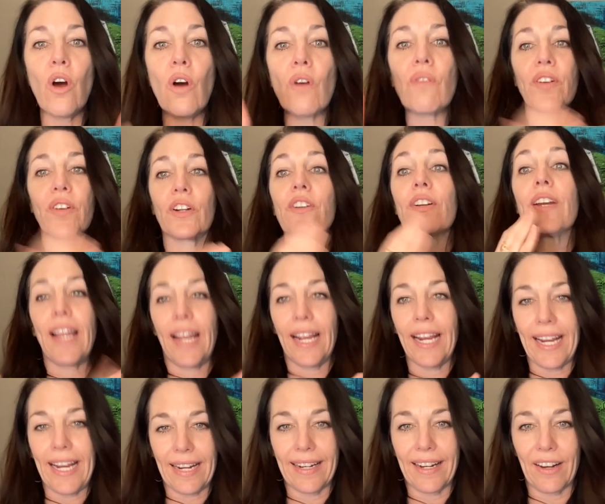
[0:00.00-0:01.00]

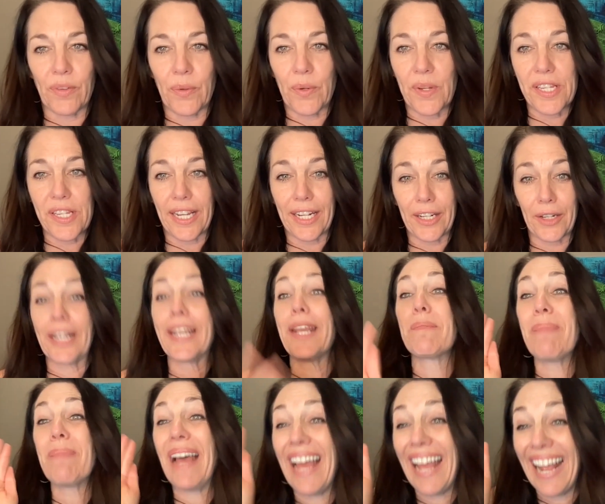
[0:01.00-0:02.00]
overnight, everyone's like,
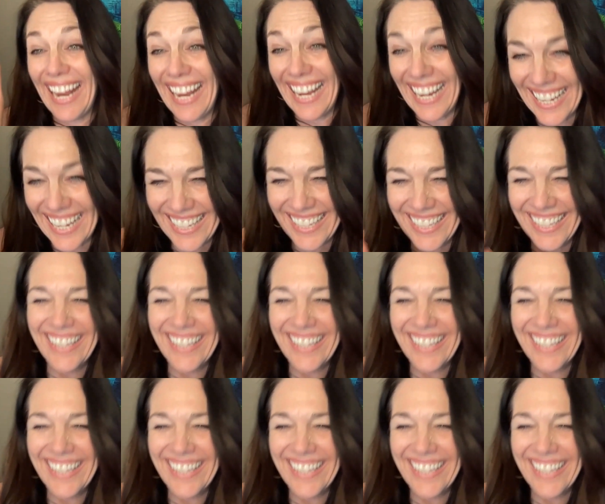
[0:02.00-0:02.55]
okay, bye.